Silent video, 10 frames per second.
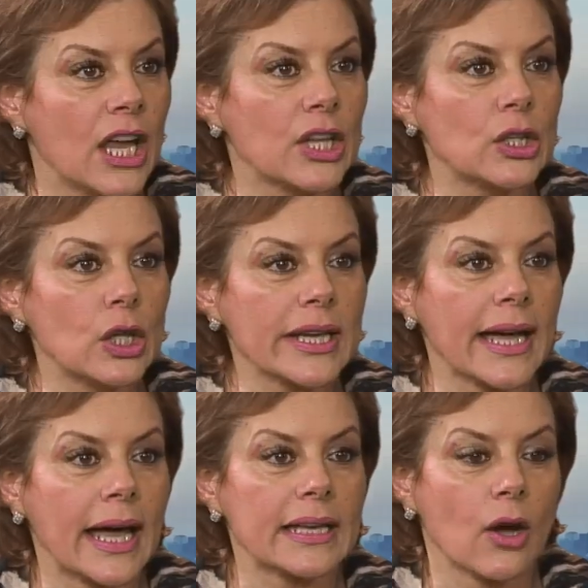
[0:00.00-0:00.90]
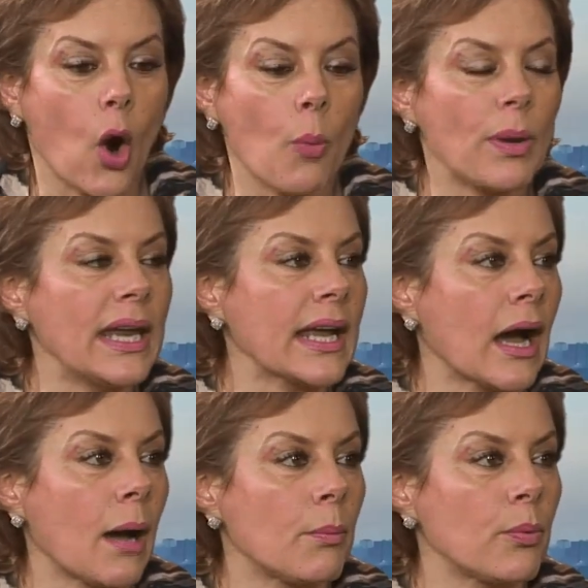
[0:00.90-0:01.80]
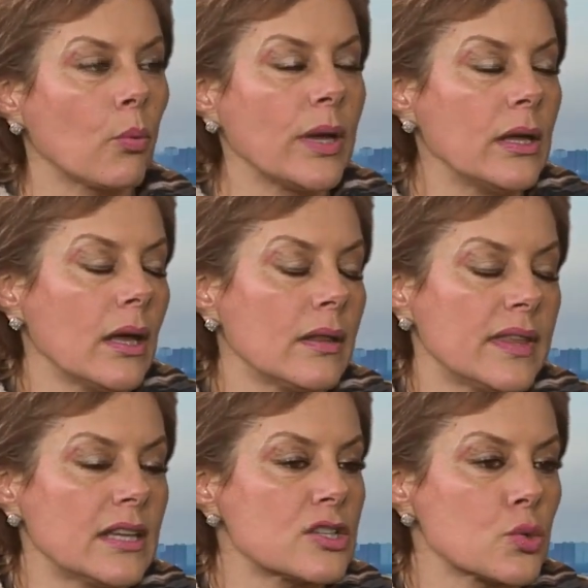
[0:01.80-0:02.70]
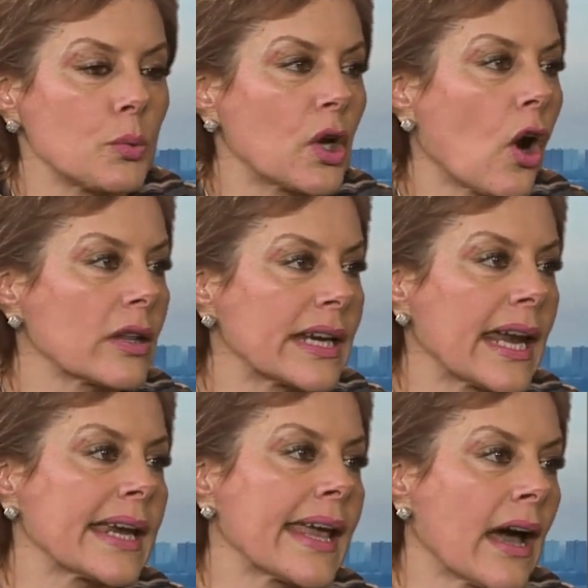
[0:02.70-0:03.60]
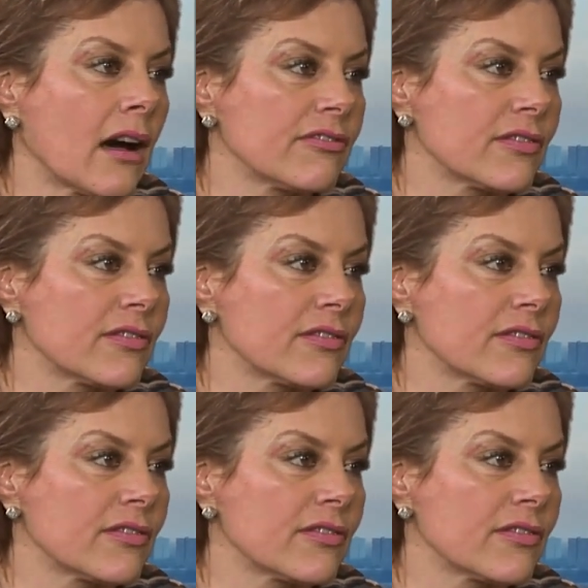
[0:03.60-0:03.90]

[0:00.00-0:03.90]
you look at opening up, the industry, we call it an NCAF,